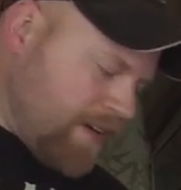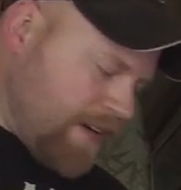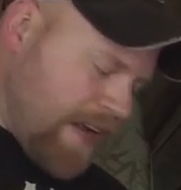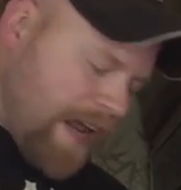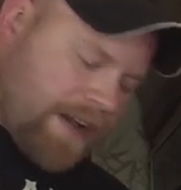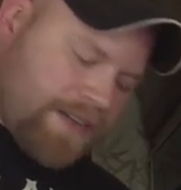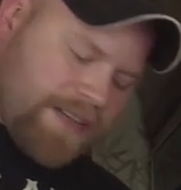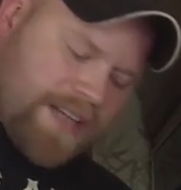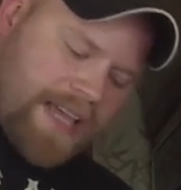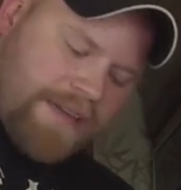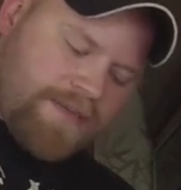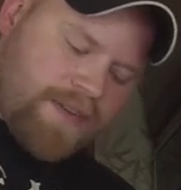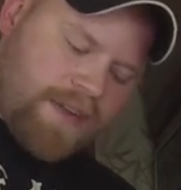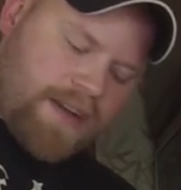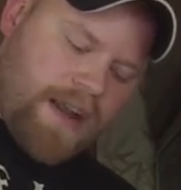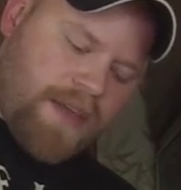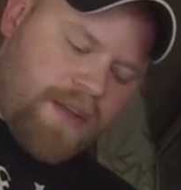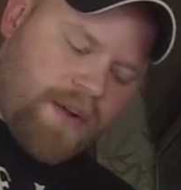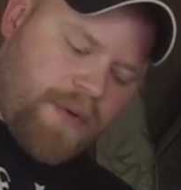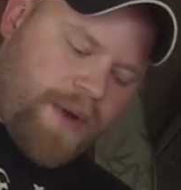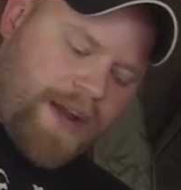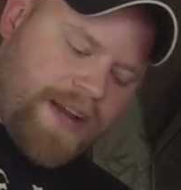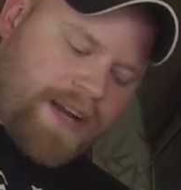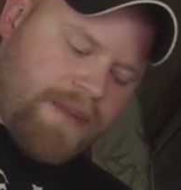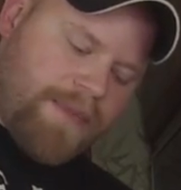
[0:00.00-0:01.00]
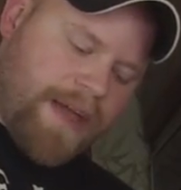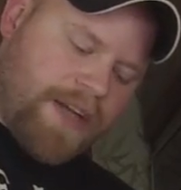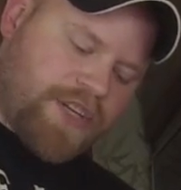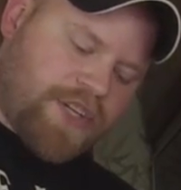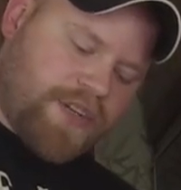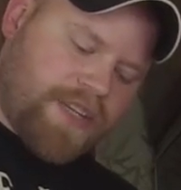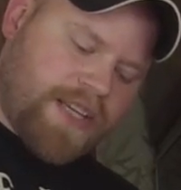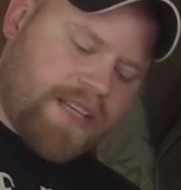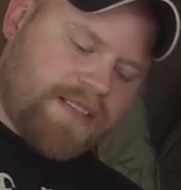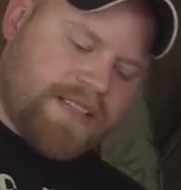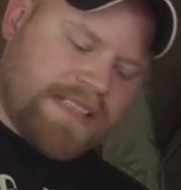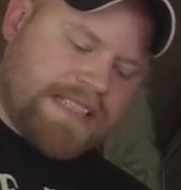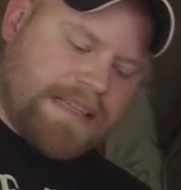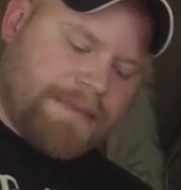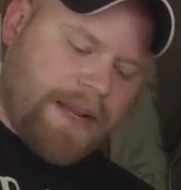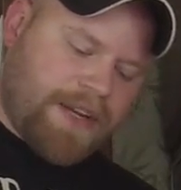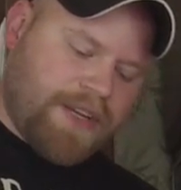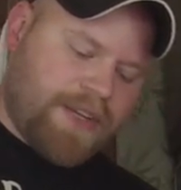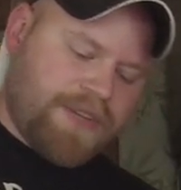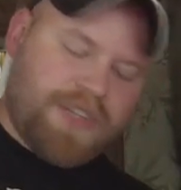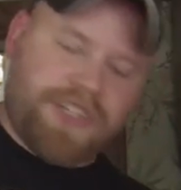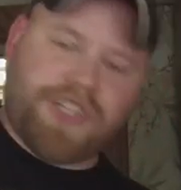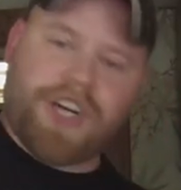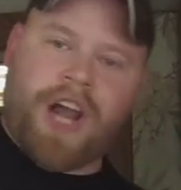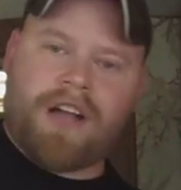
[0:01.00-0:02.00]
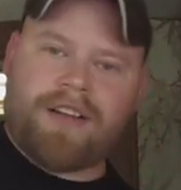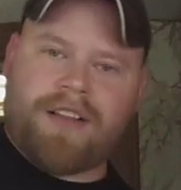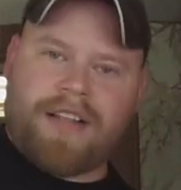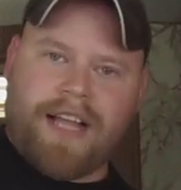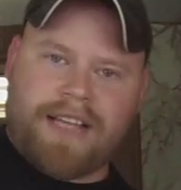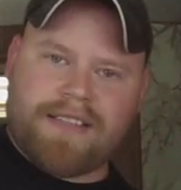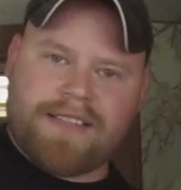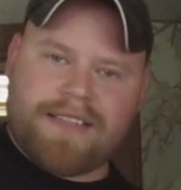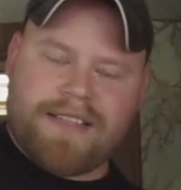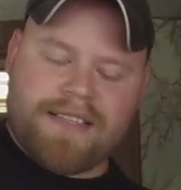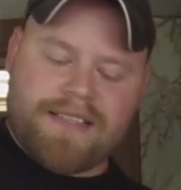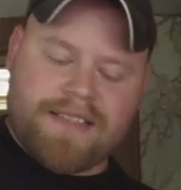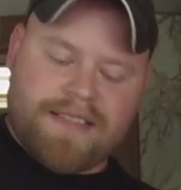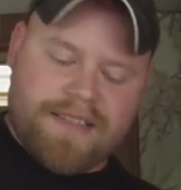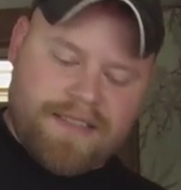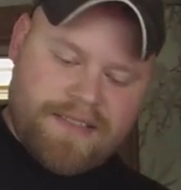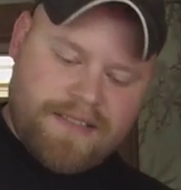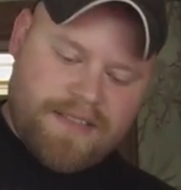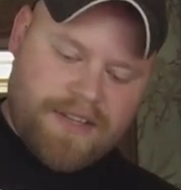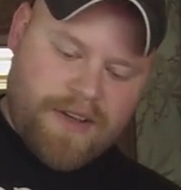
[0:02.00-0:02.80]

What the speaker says: don't really have another way to measure this except I use shot glasses.